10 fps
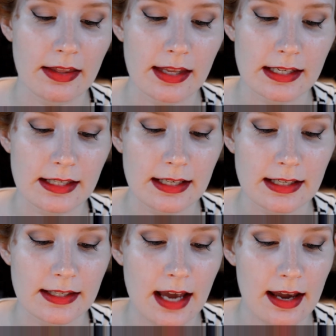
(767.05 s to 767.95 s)
and this
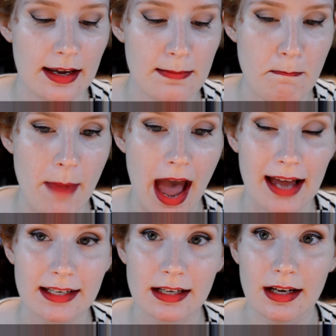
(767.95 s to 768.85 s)
is a
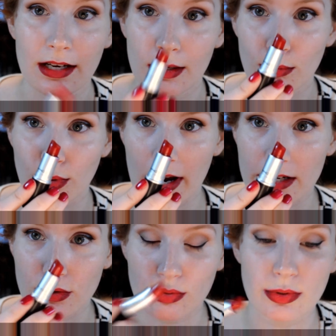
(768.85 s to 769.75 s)
matte,
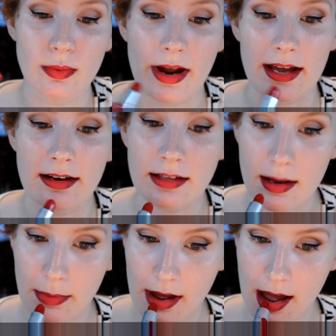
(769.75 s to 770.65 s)
bright, true red lip.